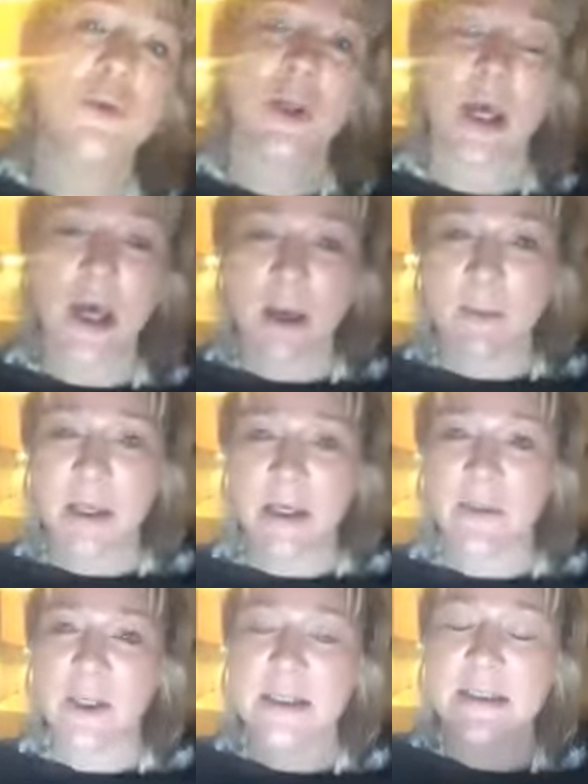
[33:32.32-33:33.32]
will come in
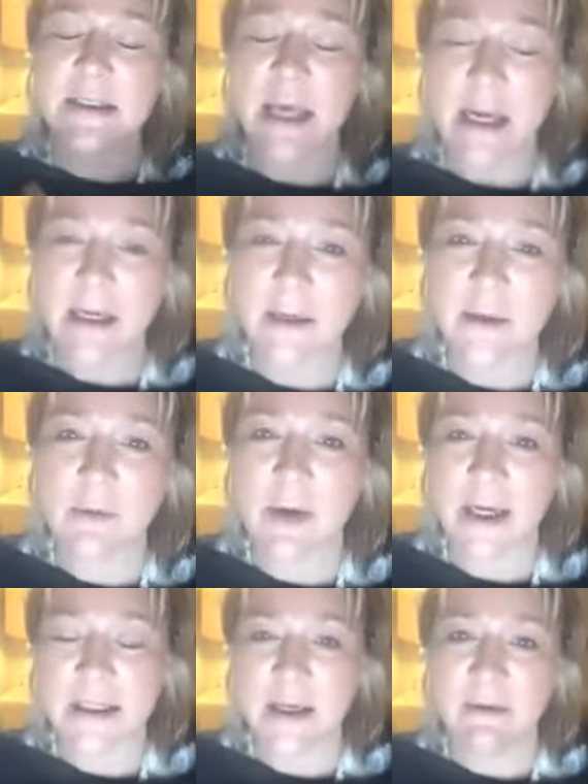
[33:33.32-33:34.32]
at exactly the
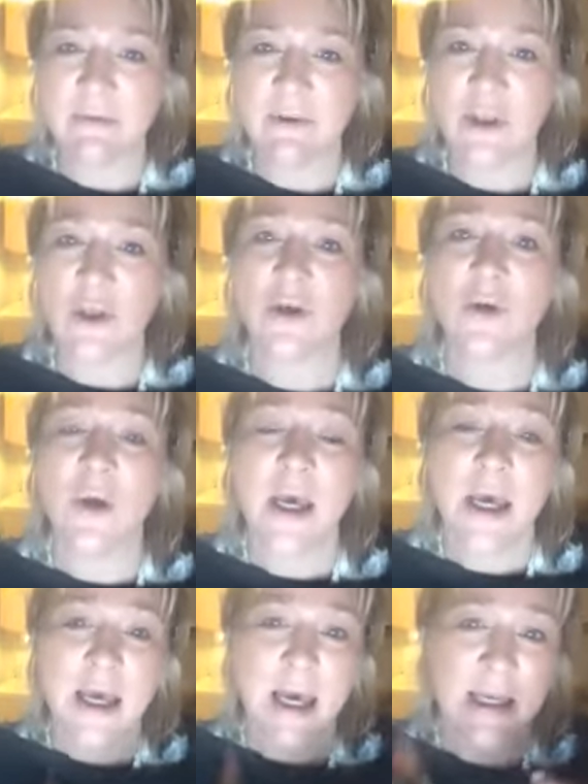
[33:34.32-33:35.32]
right time for you
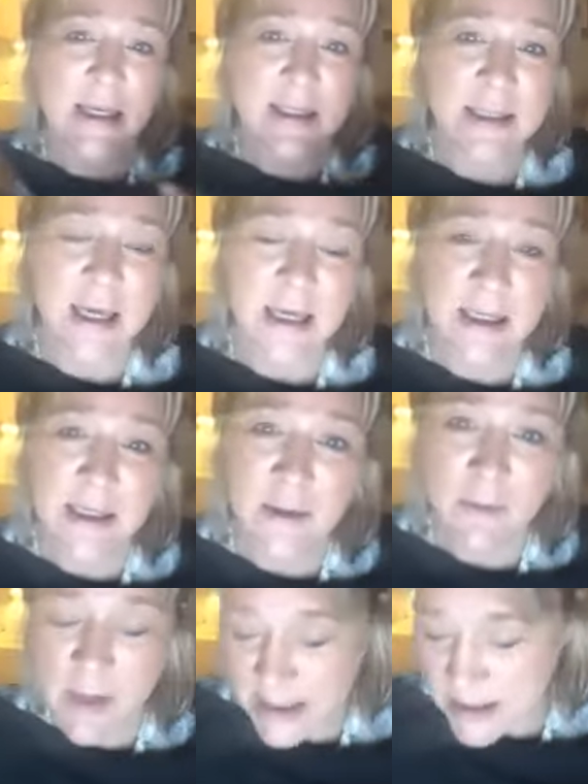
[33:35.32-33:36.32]
and exactly
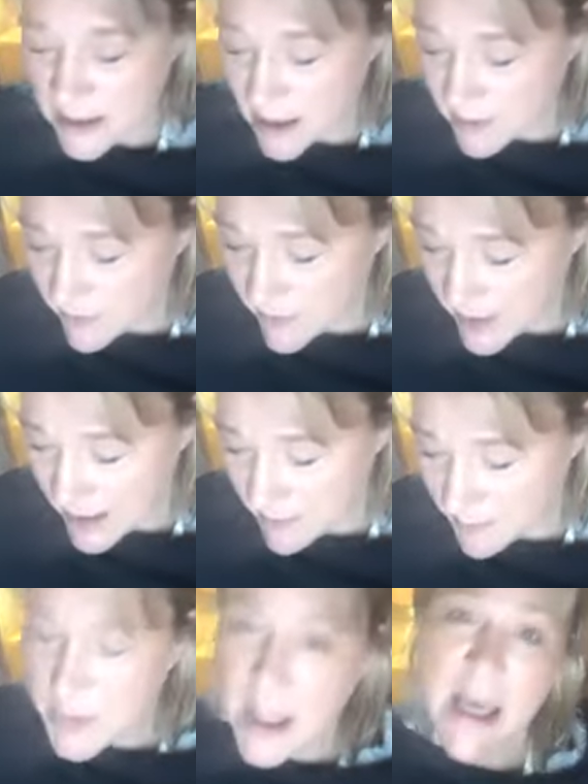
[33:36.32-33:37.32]
the right time for
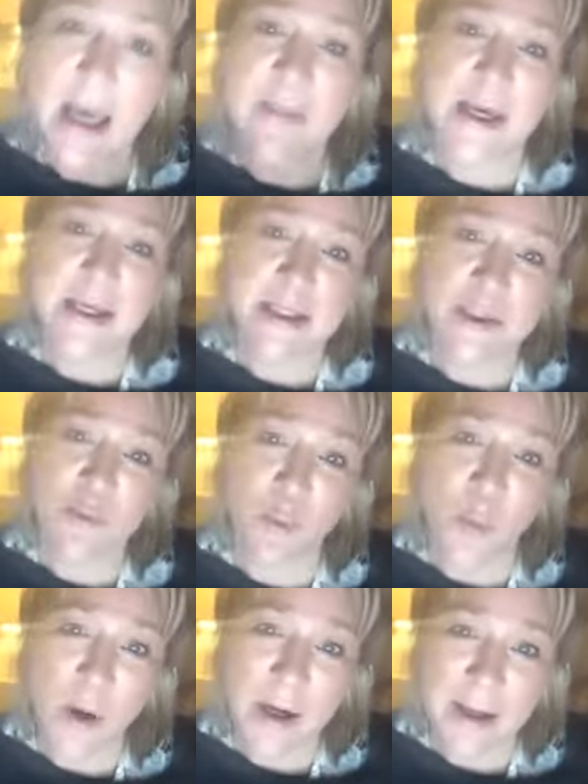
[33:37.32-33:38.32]
them. And that is
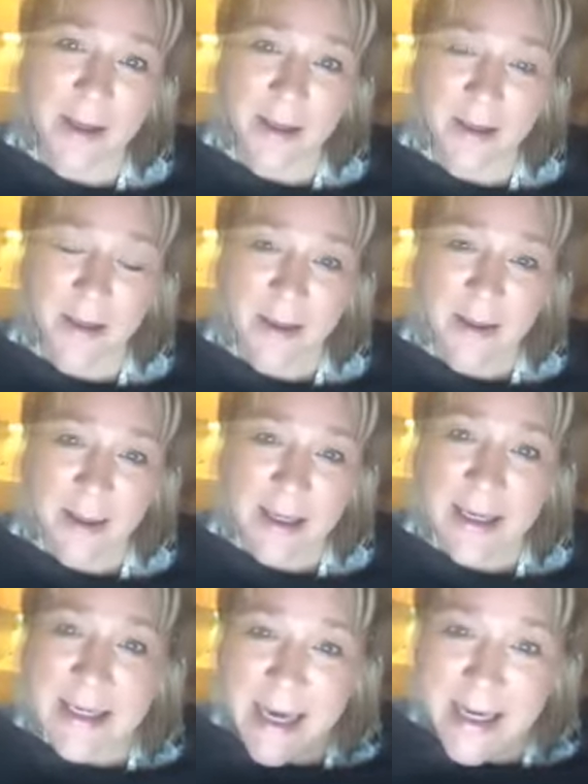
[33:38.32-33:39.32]
why
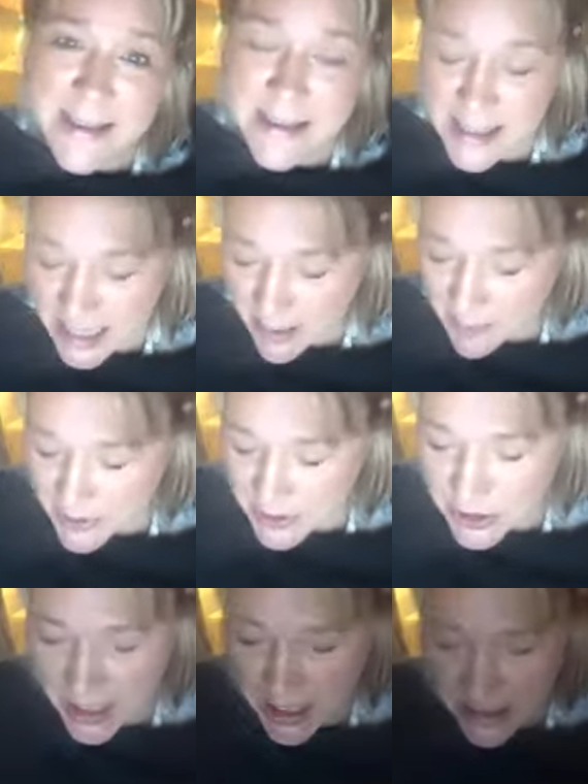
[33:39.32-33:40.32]
it hasn't
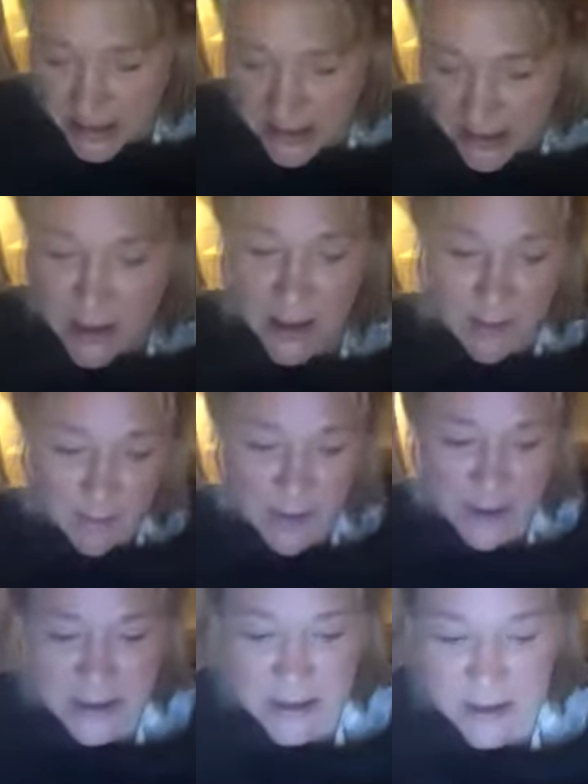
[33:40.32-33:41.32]
happened yet.
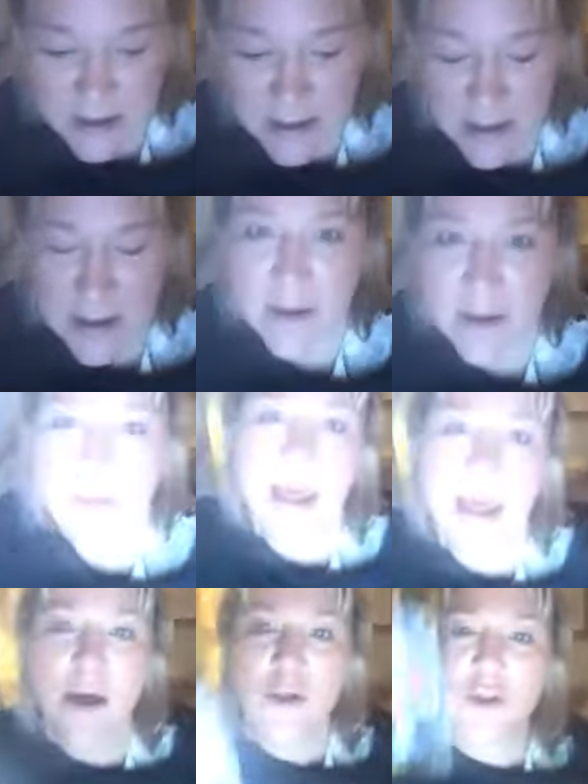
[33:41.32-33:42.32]
But they are